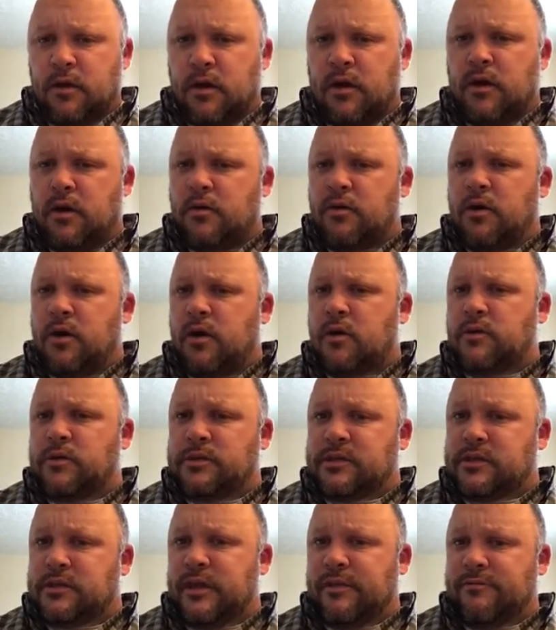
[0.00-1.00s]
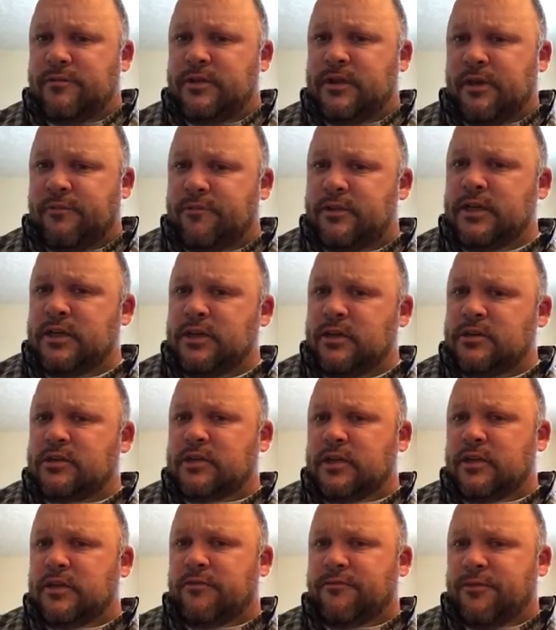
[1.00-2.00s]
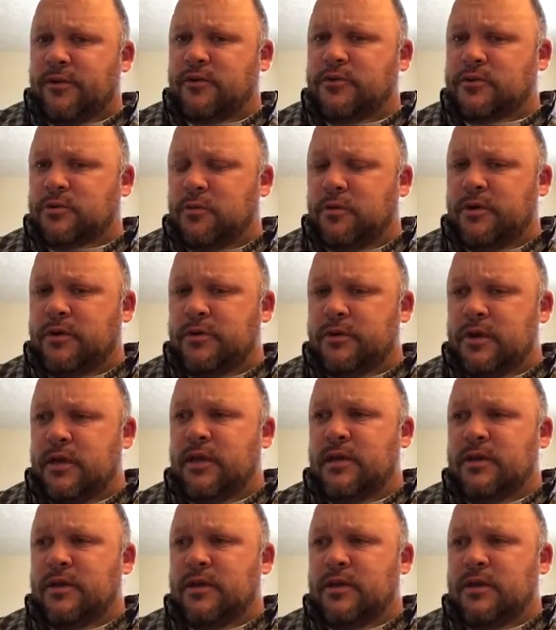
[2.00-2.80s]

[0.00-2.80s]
it's definitely looks like the first one,